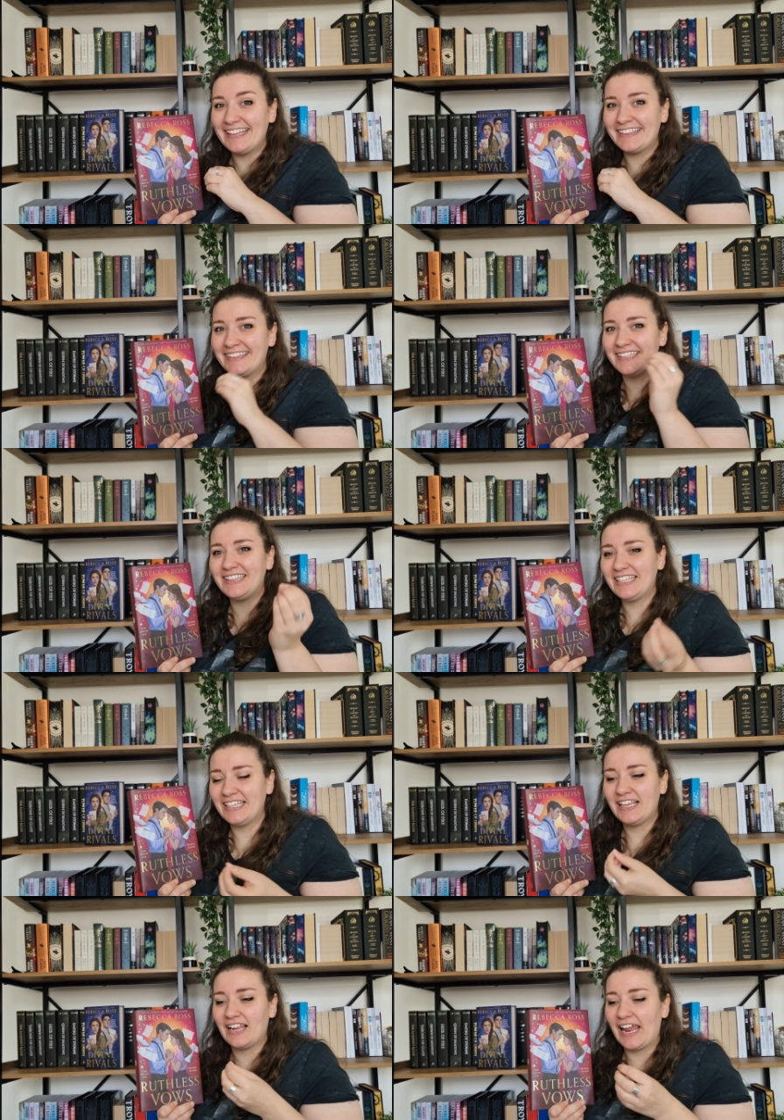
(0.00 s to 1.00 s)
in
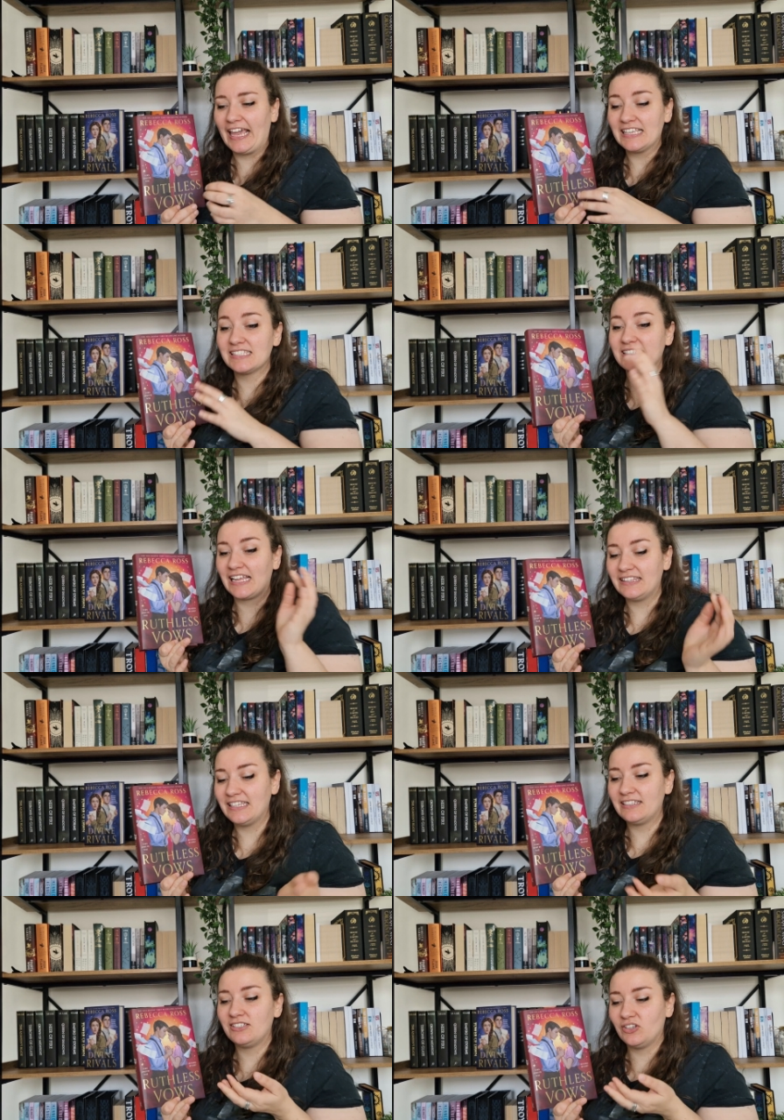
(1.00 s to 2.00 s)
the like
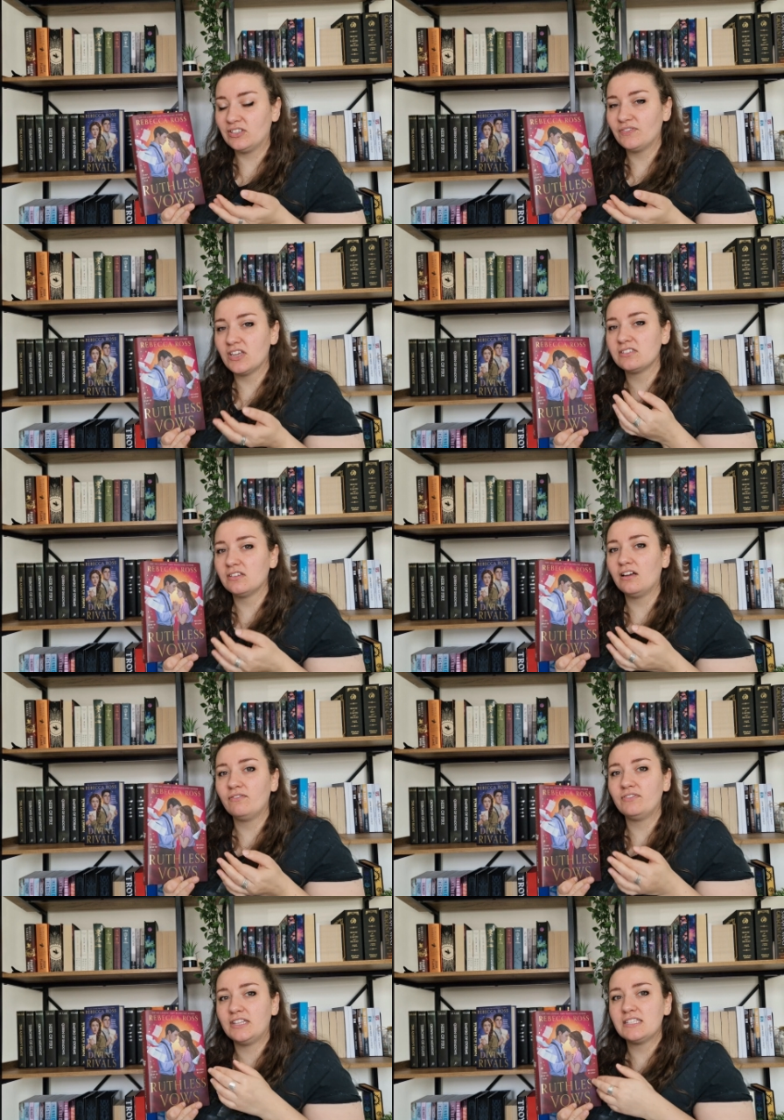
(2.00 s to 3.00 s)
extended universe
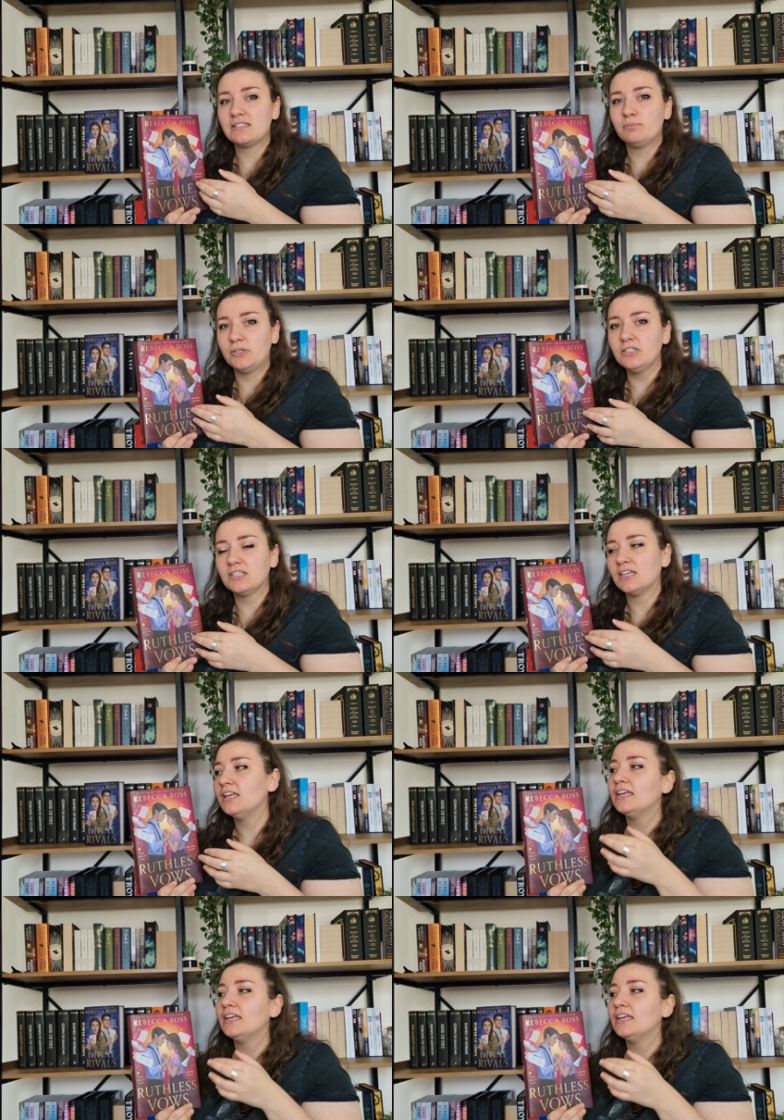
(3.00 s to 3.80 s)
of this book.